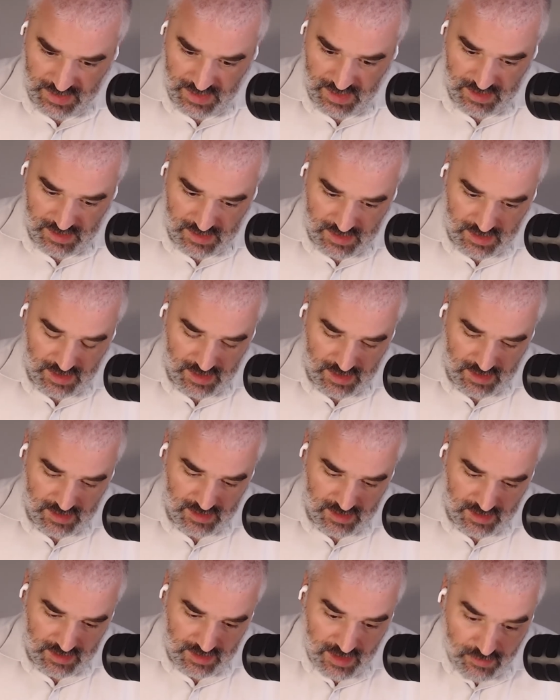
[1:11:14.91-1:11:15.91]

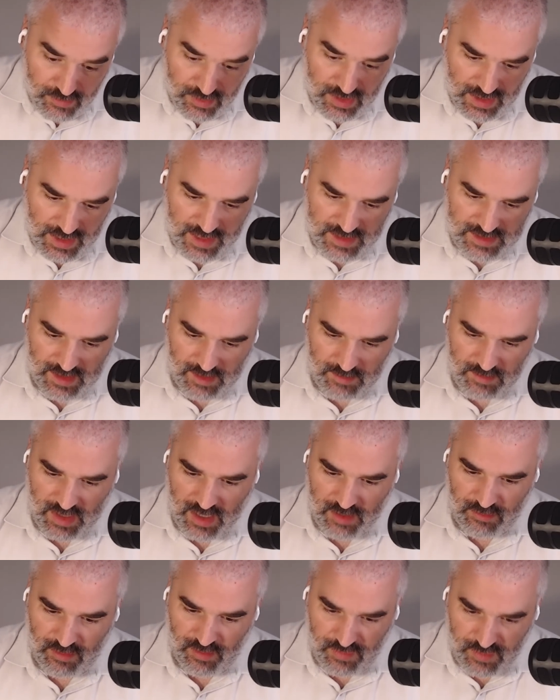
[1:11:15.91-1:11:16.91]
And nevertheless, I
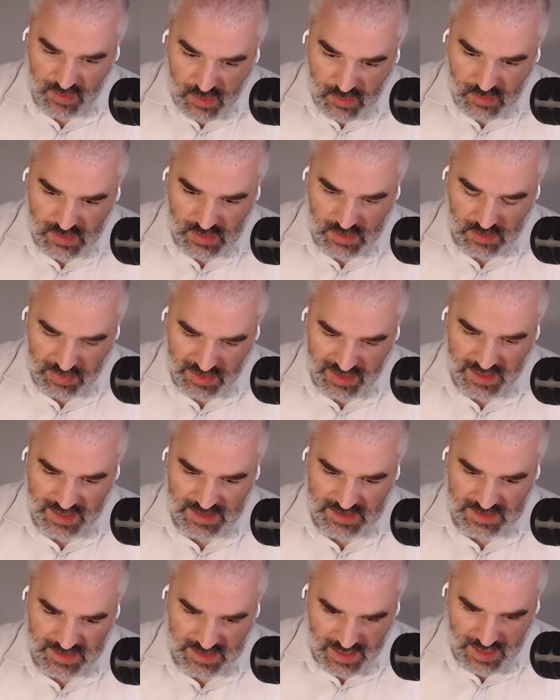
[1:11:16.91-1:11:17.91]
refuse to play
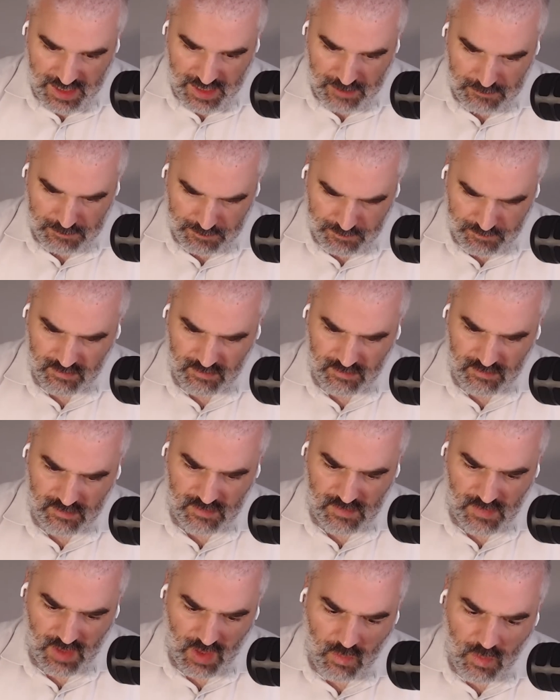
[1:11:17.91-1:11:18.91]
this game
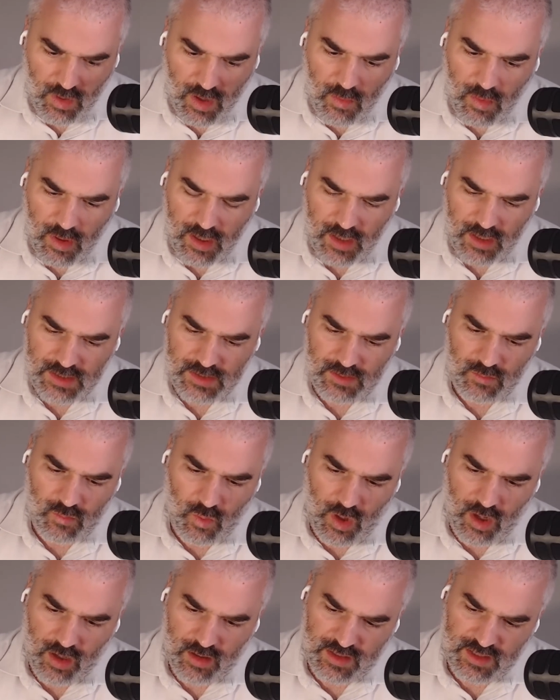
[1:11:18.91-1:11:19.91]
where we're going to
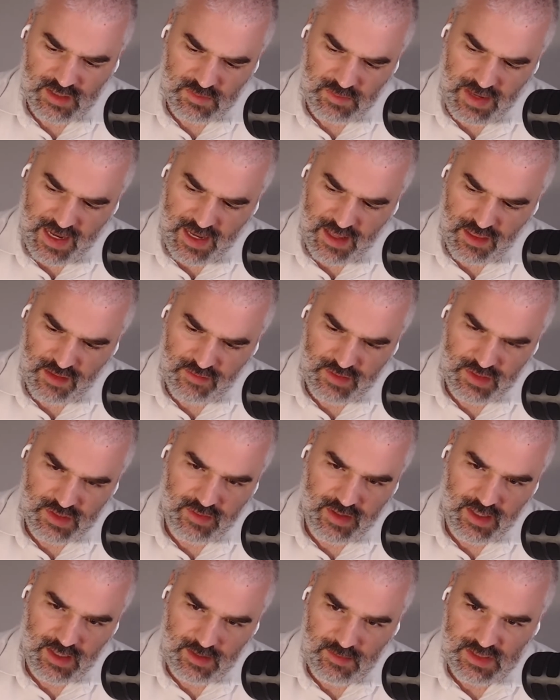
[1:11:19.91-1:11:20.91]
walk this path of
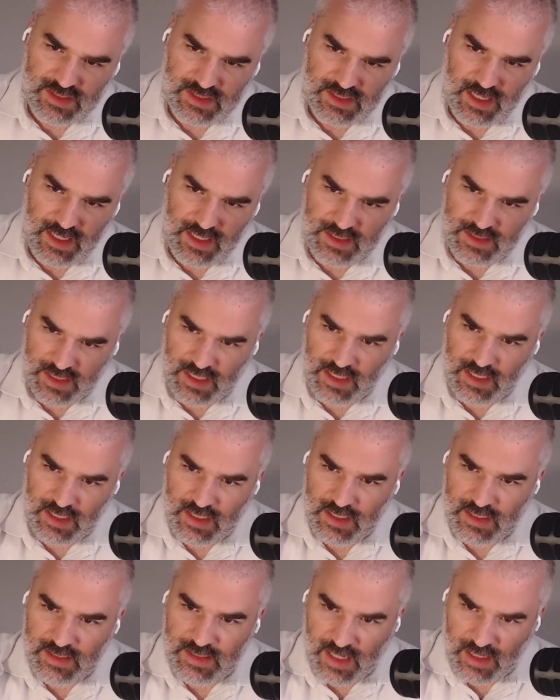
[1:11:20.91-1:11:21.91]
Israeli mistakes
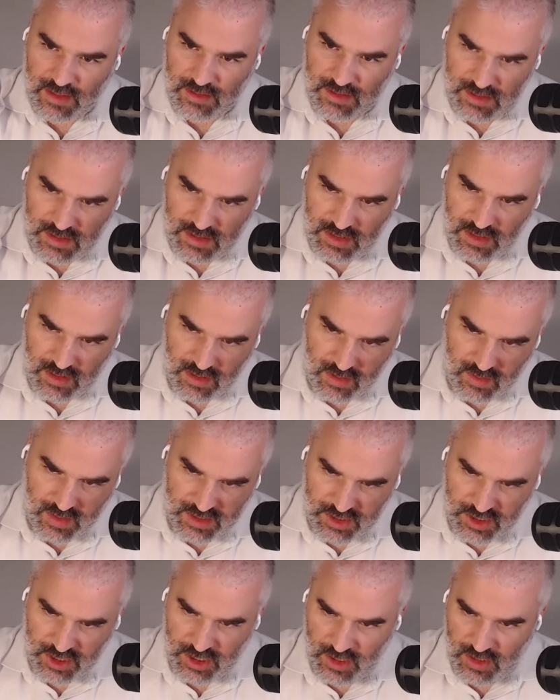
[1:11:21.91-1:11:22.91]
down into the
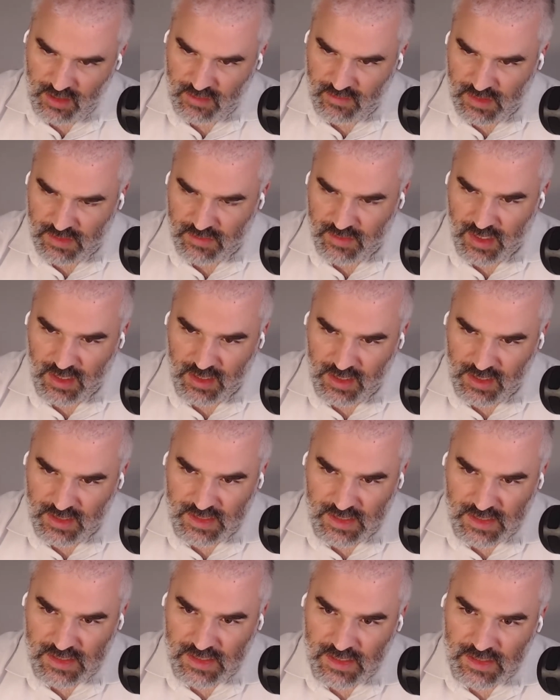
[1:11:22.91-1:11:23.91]
questioning of Israeli
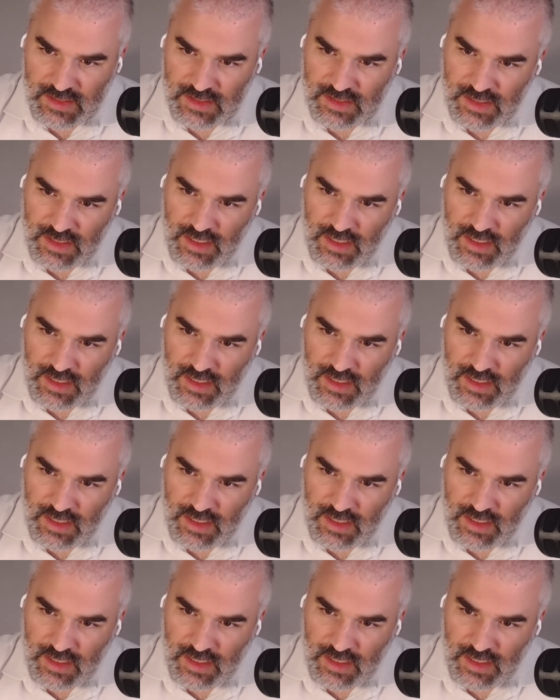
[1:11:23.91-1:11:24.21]
existence.